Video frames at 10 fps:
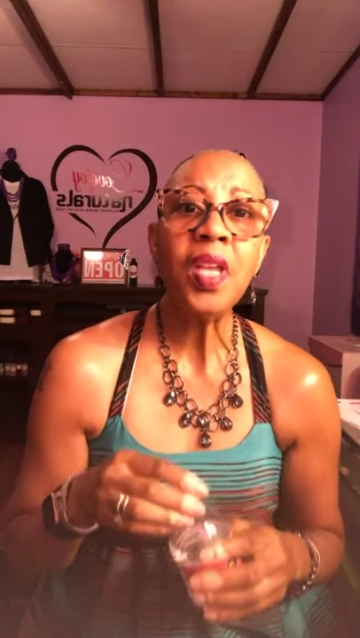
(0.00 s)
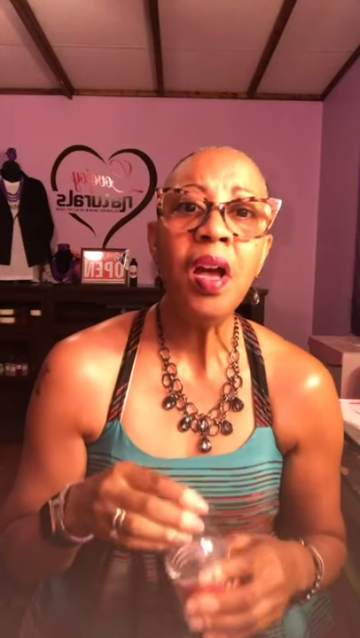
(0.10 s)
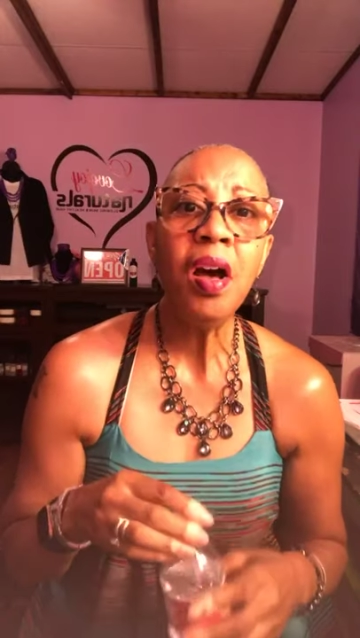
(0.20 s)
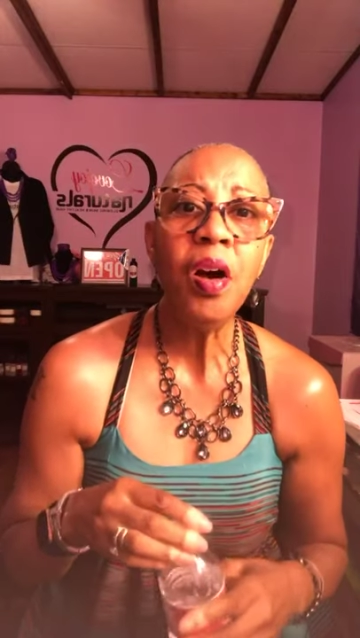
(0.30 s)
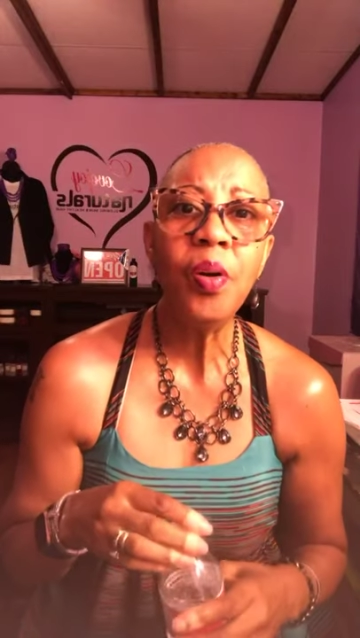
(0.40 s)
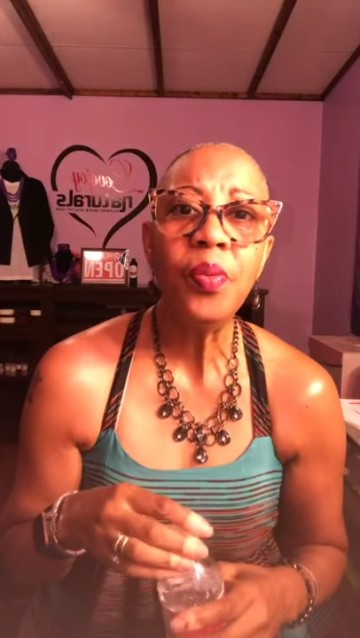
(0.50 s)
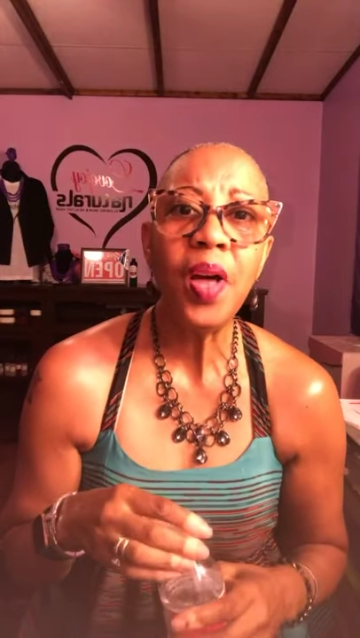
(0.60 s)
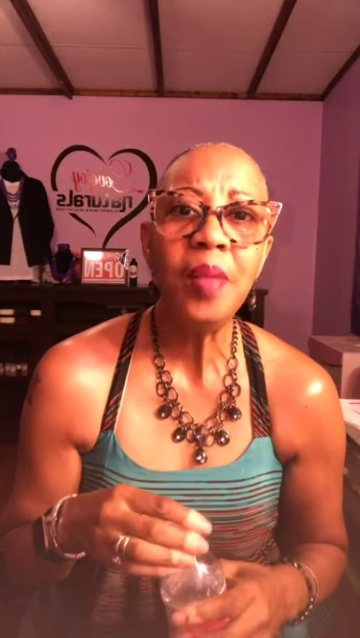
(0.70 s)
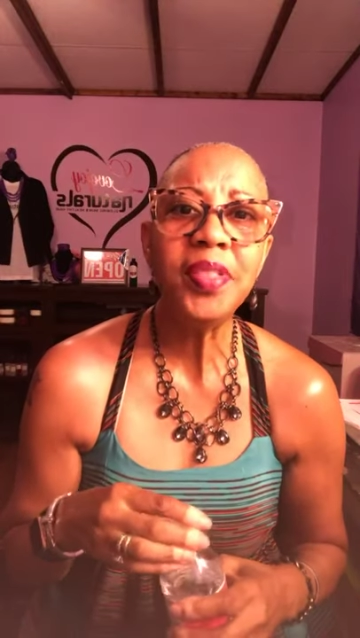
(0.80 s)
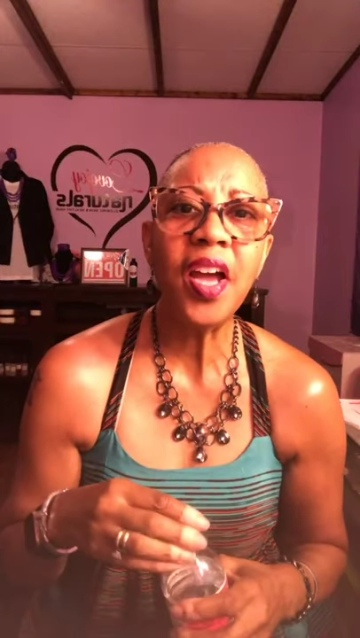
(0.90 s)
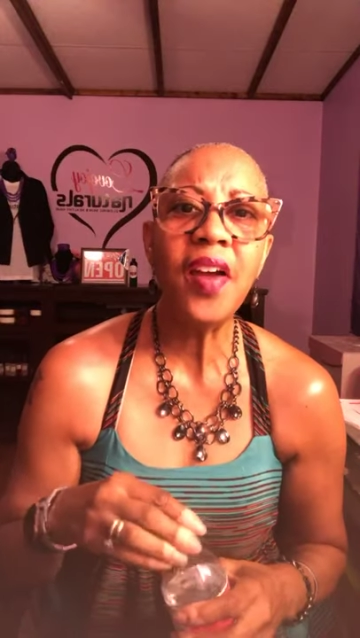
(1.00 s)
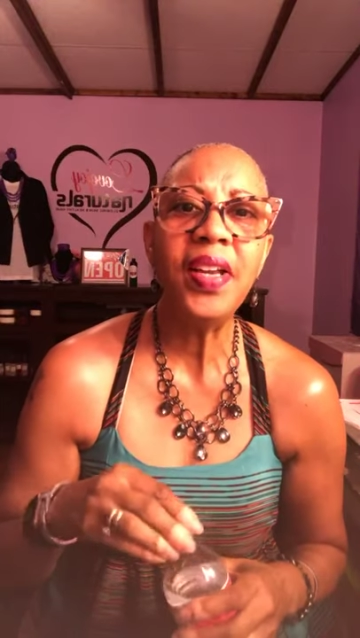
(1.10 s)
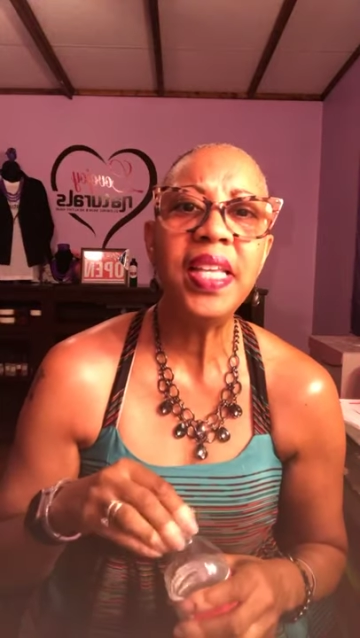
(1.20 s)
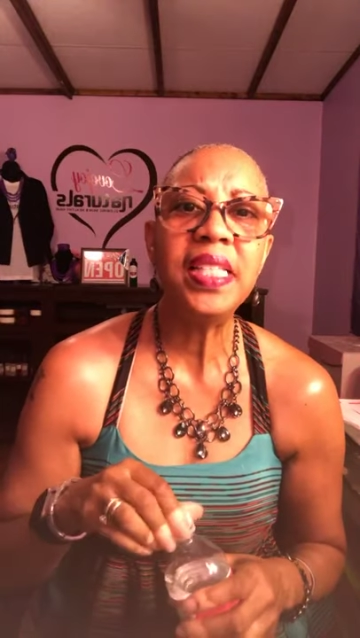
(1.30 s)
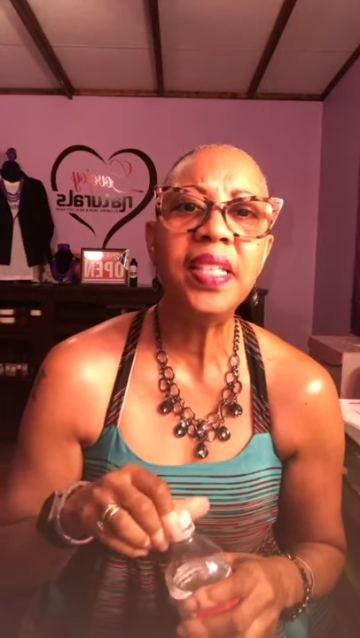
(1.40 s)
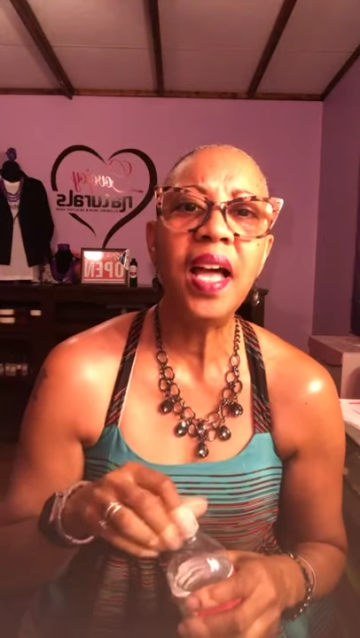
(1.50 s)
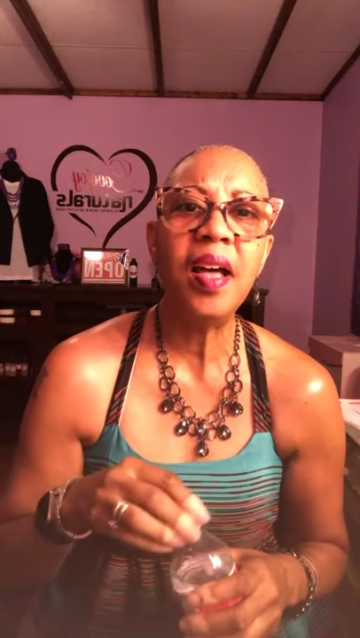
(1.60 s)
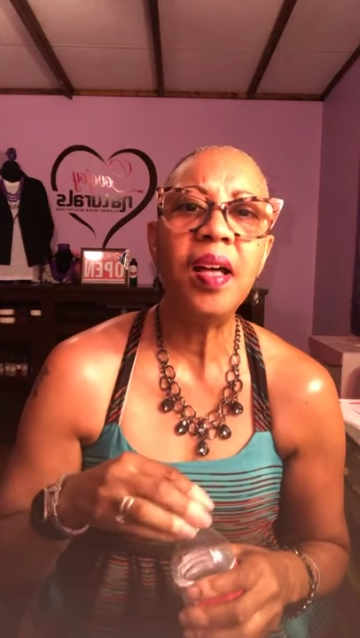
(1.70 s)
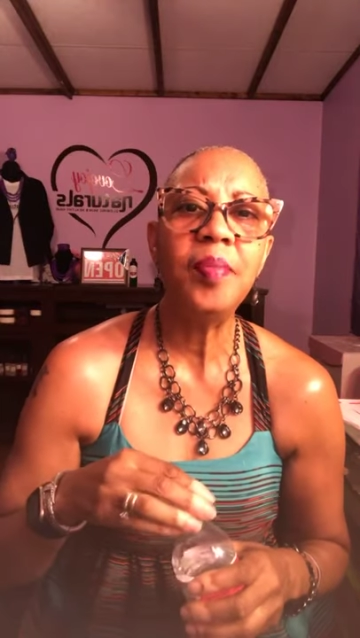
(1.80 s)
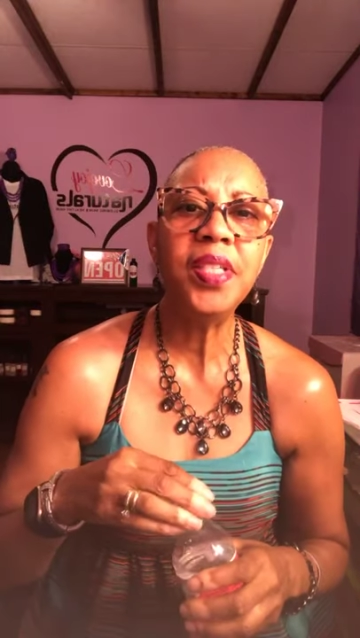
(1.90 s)
Oh, I'm sorry, Lisa.
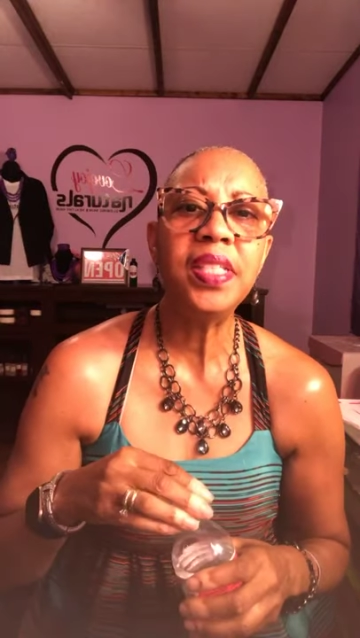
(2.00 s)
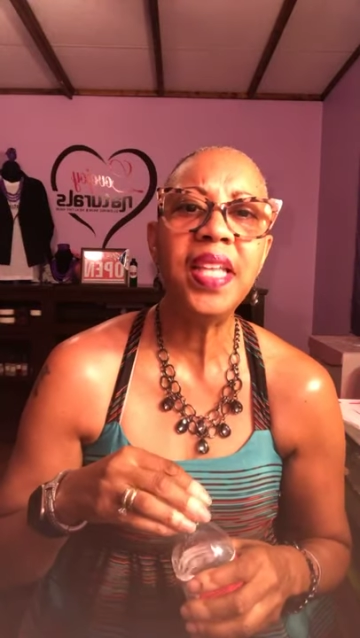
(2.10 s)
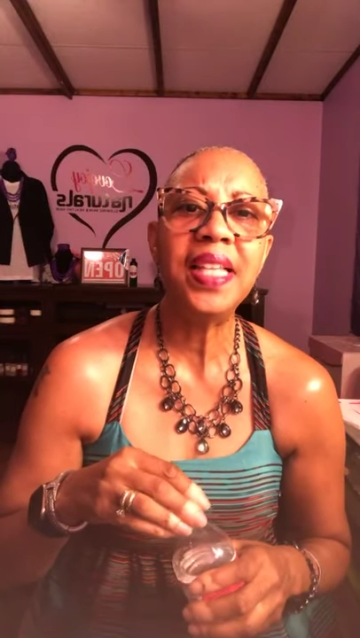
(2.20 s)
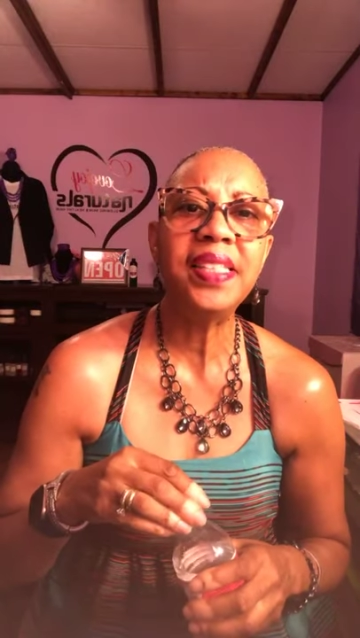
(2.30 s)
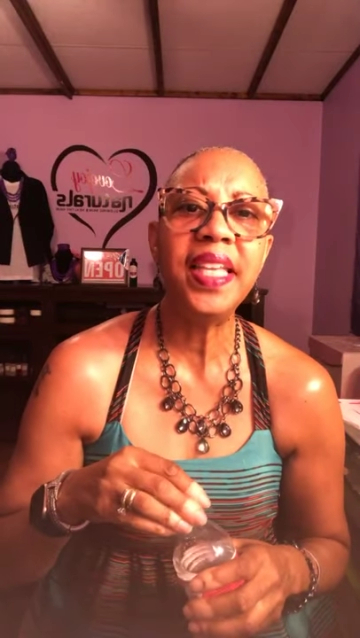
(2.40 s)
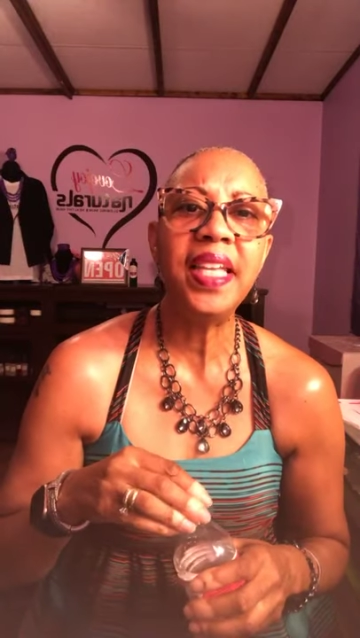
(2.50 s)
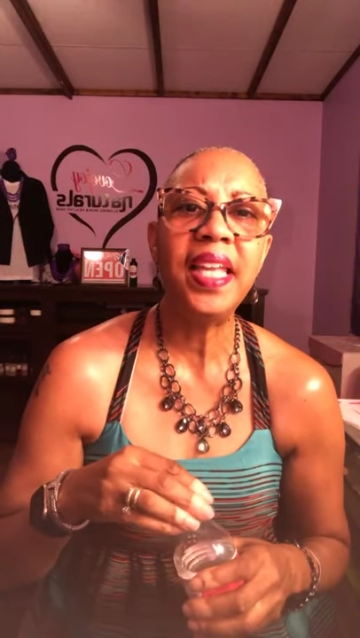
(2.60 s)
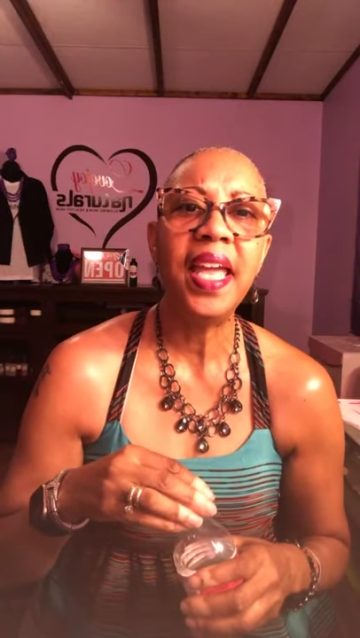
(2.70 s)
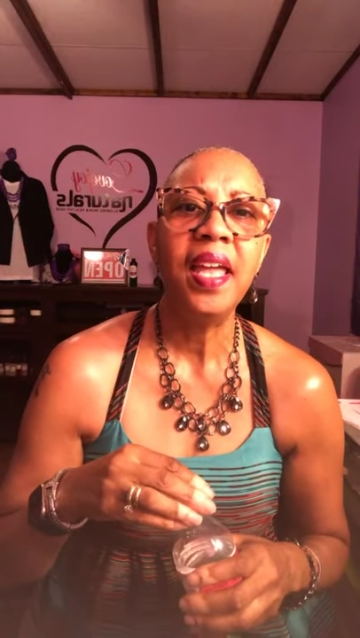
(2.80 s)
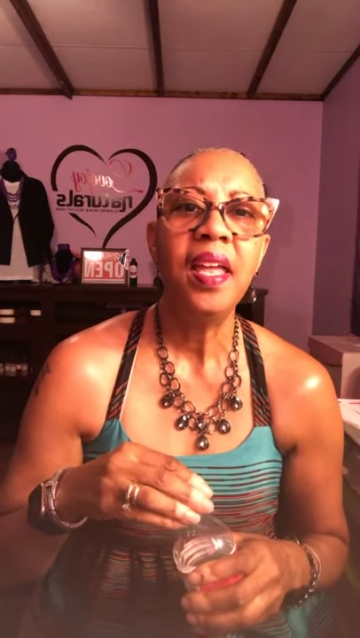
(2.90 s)
I'm just not seeing that.